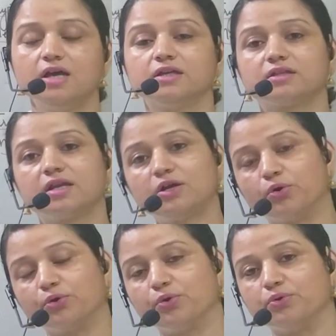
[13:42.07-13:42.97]
3
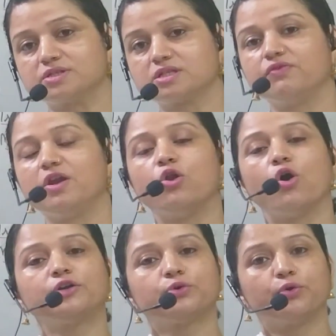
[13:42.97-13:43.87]
codons will
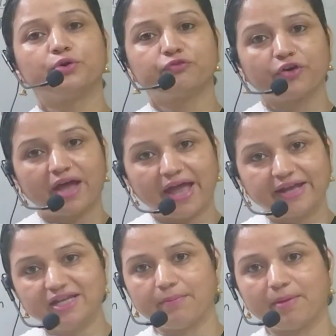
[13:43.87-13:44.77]
not code for
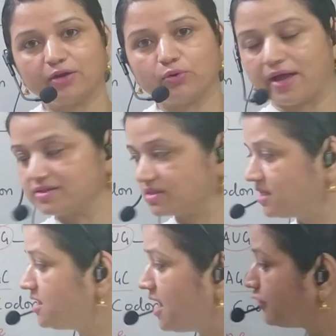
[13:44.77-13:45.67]
any amino acid,
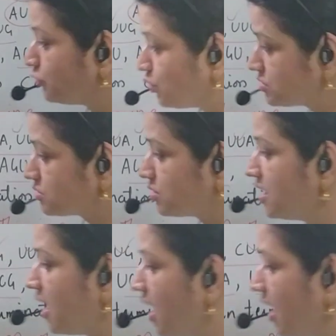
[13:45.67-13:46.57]
and those 3
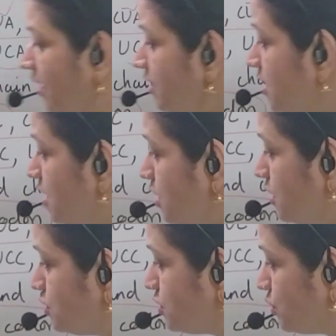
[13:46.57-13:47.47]
are
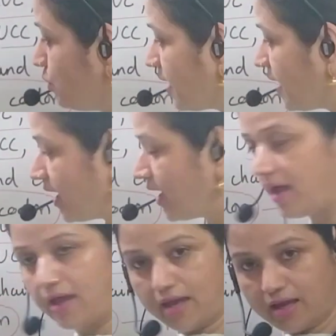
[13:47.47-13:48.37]

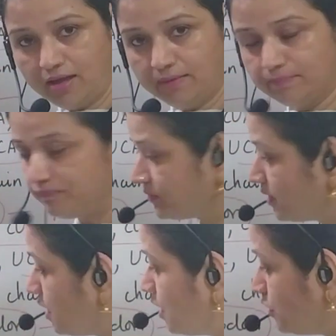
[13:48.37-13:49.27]
UAA,
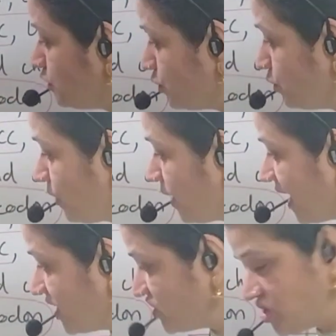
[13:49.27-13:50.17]

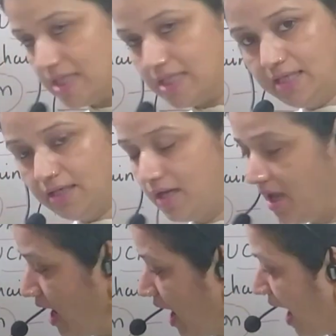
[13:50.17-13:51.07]
UAG
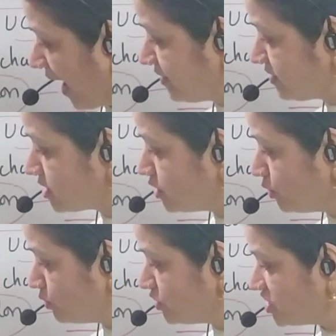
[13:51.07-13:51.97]
and
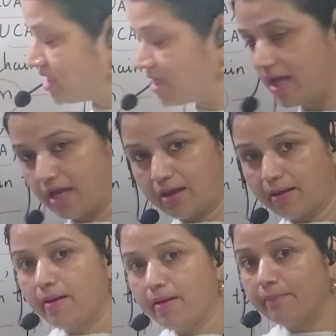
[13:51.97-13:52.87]
UGA.
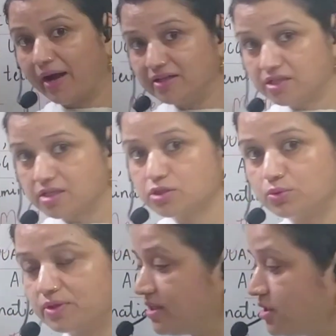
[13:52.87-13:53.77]
My dear
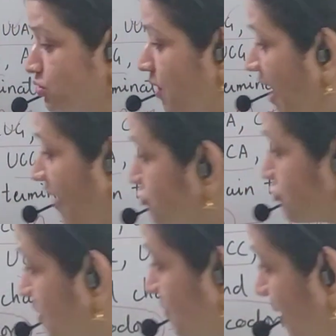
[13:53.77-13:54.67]
student, you have to
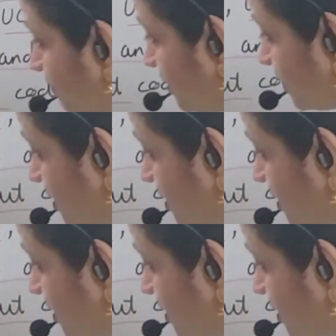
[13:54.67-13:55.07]
remember